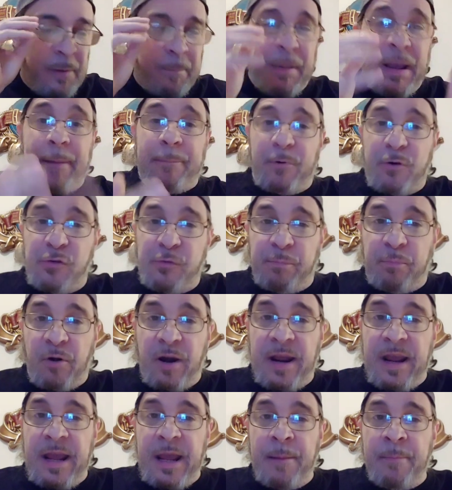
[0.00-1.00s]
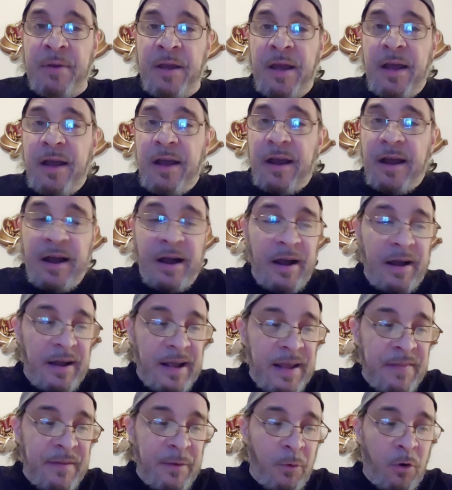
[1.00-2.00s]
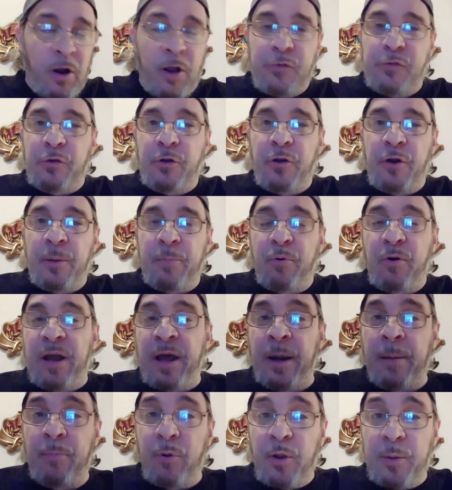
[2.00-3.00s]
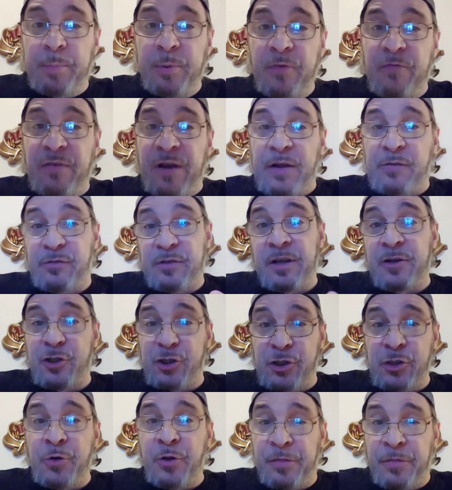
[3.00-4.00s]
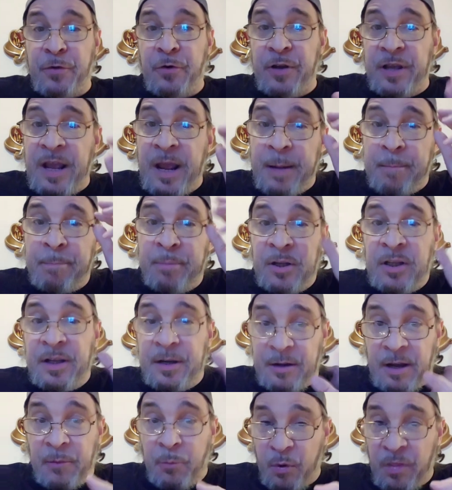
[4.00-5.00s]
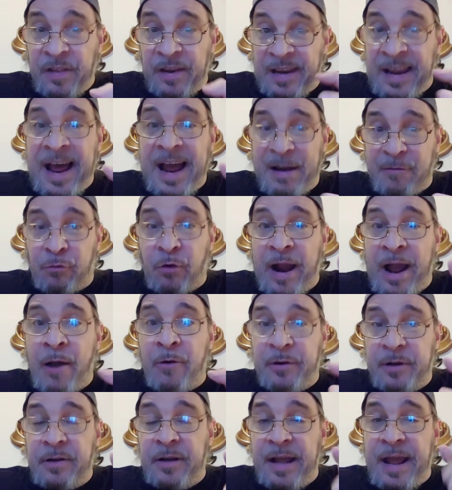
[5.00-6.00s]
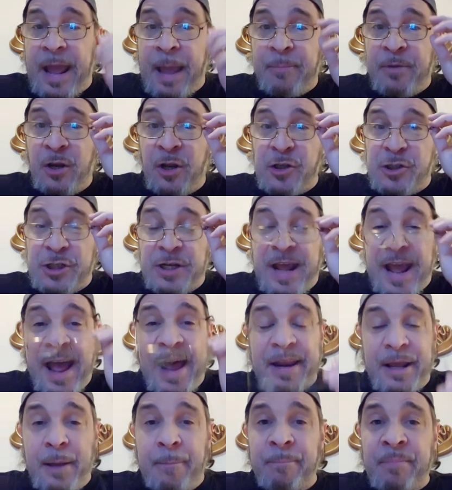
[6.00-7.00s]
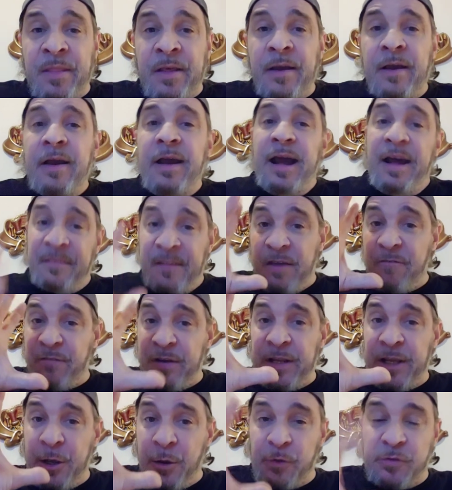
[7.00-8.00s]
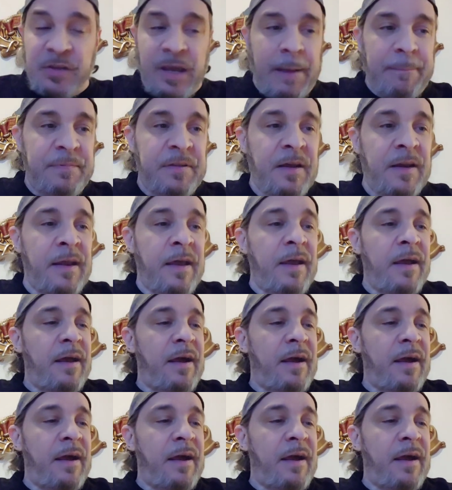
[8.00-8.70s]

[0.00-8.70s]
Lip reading: pepper spray him, and they were also going to put on a bulletproof vest and shoot a .38 bullet with a live round ammunition at him. And they videotaped it.